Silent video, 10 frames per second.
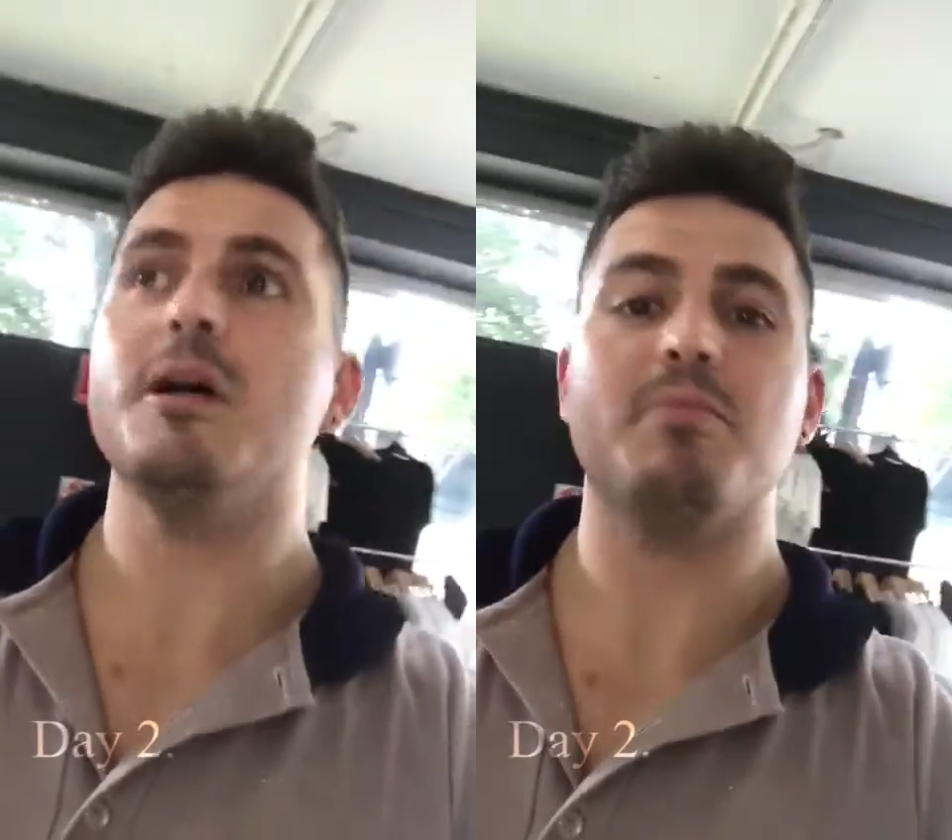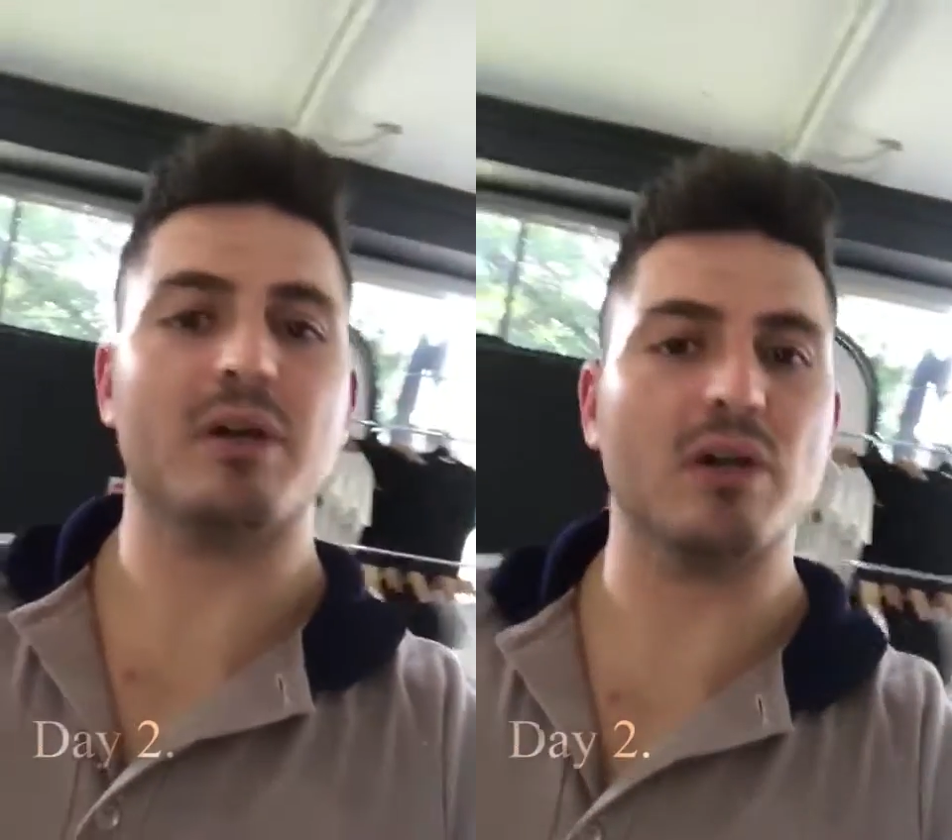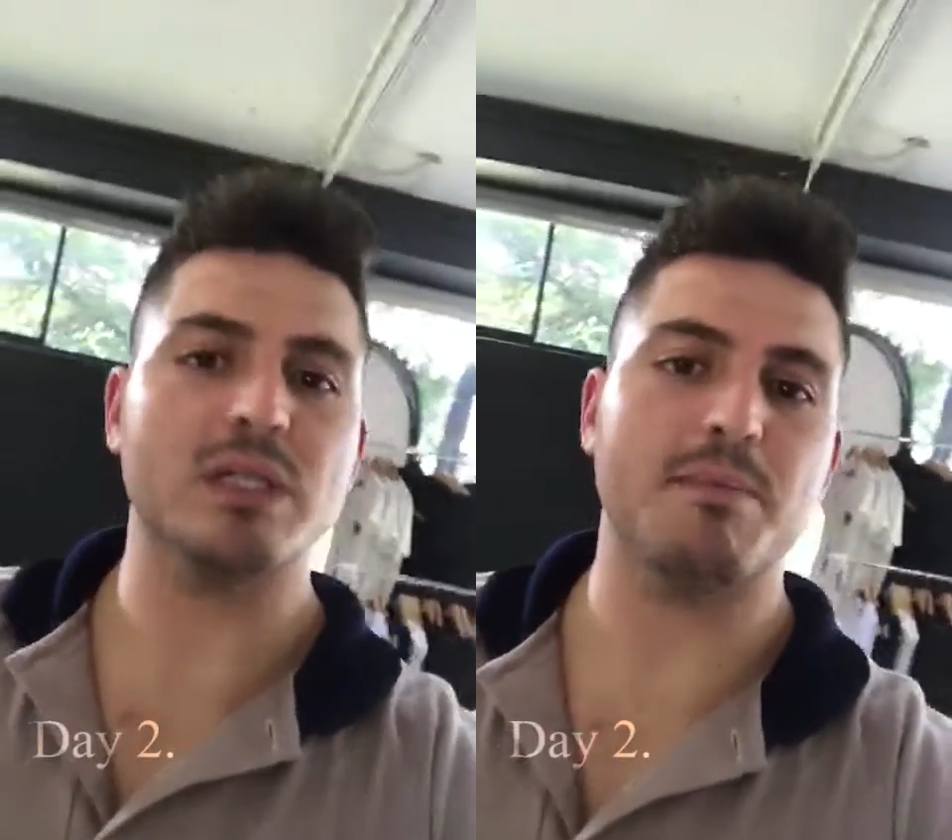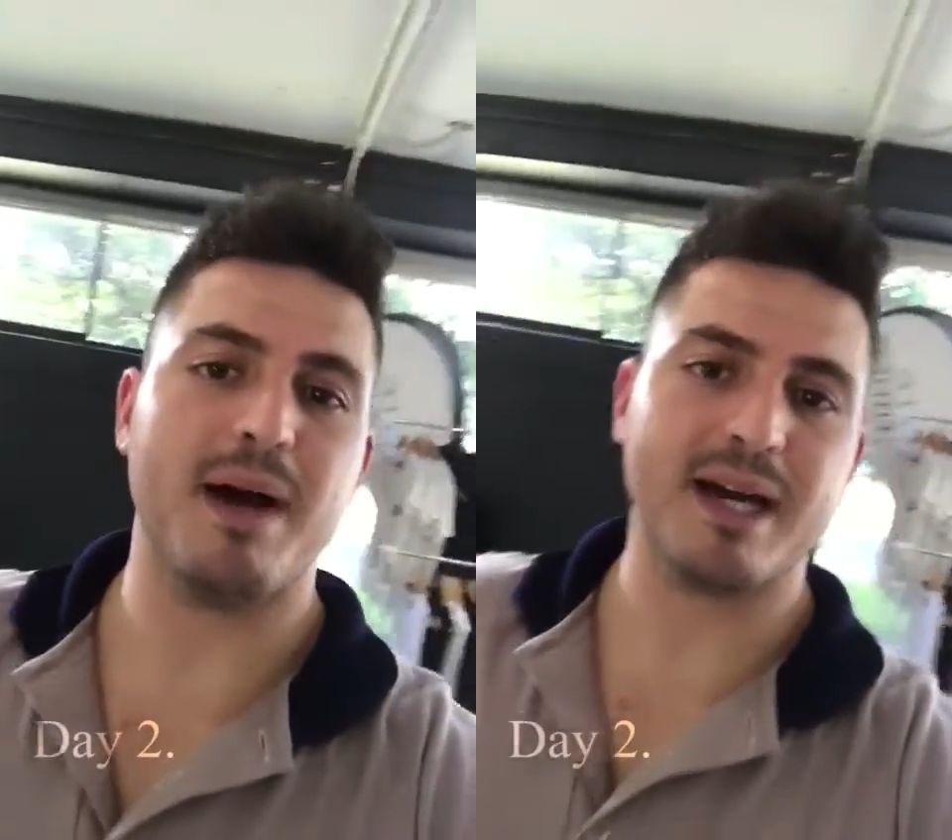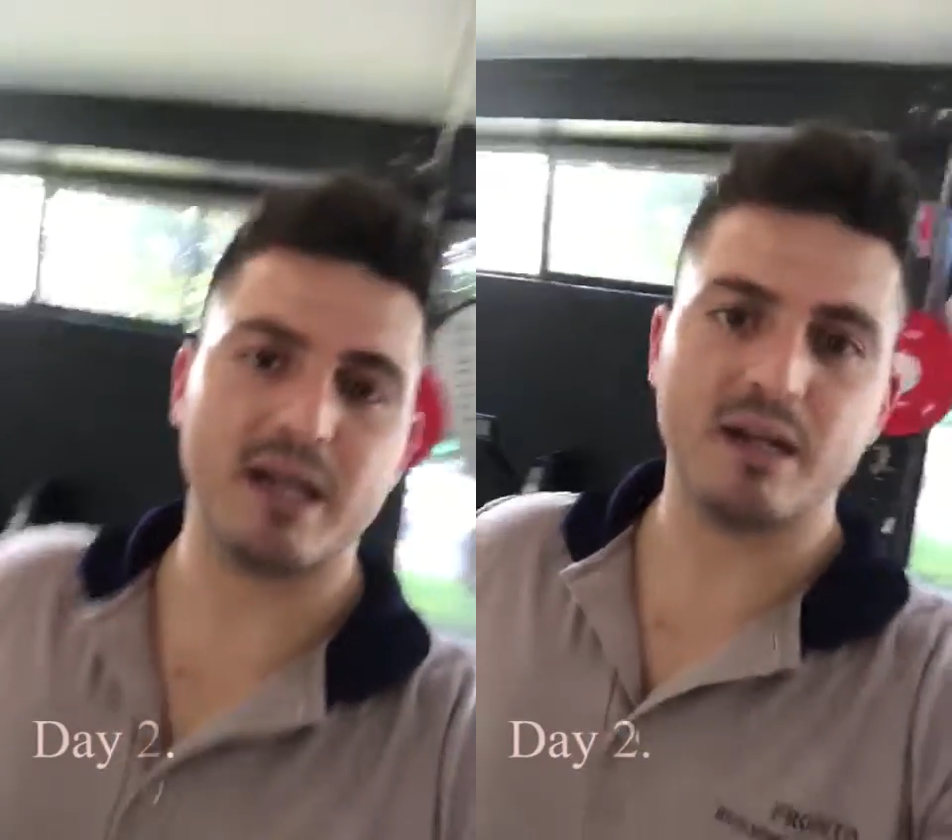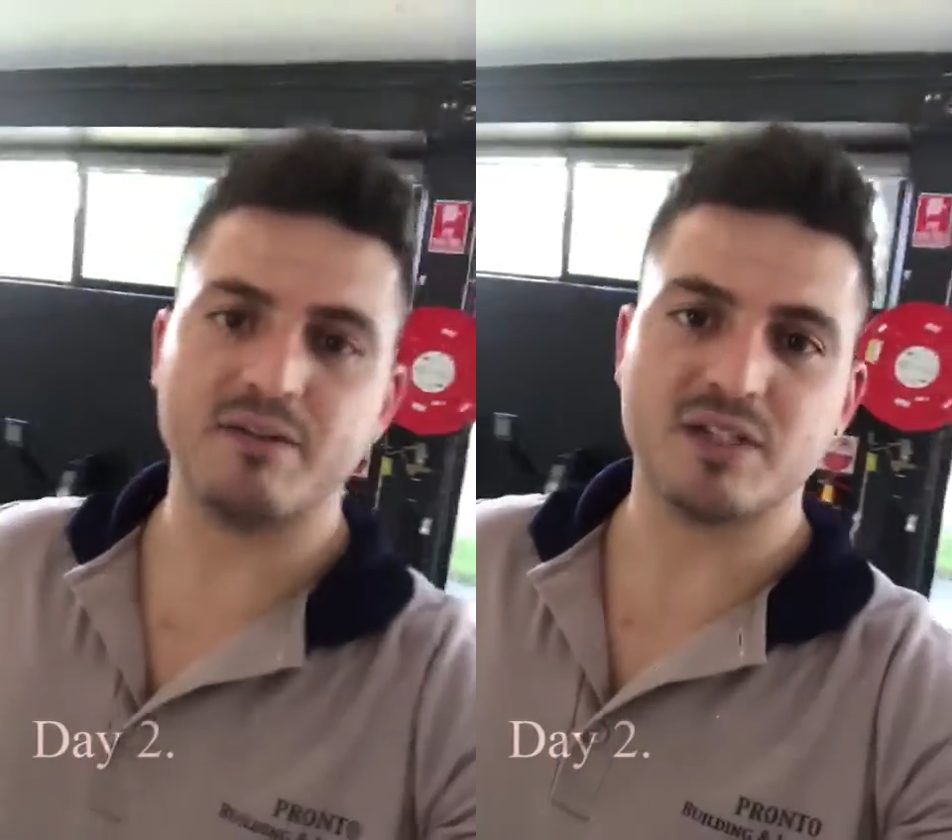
because the back end, if